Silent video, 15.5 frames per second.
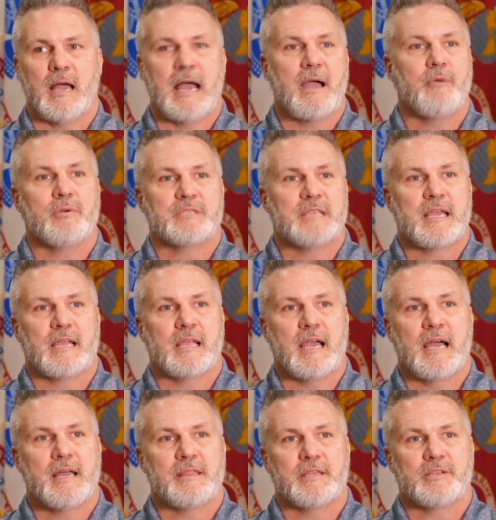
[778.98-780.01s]
I was that
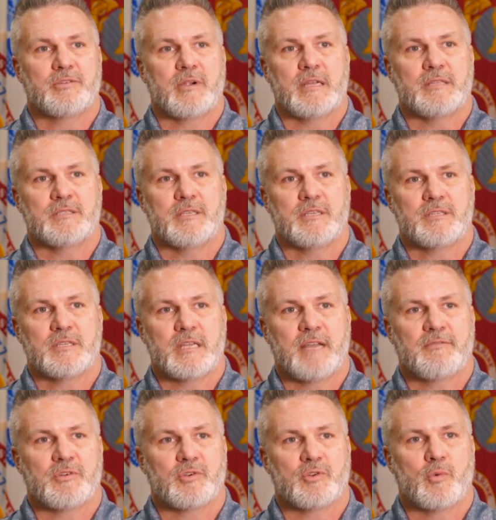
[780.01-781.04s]
guy that transitioned
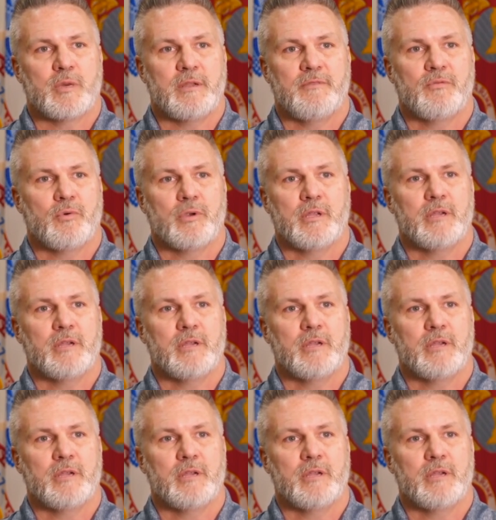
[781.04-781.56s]
after 24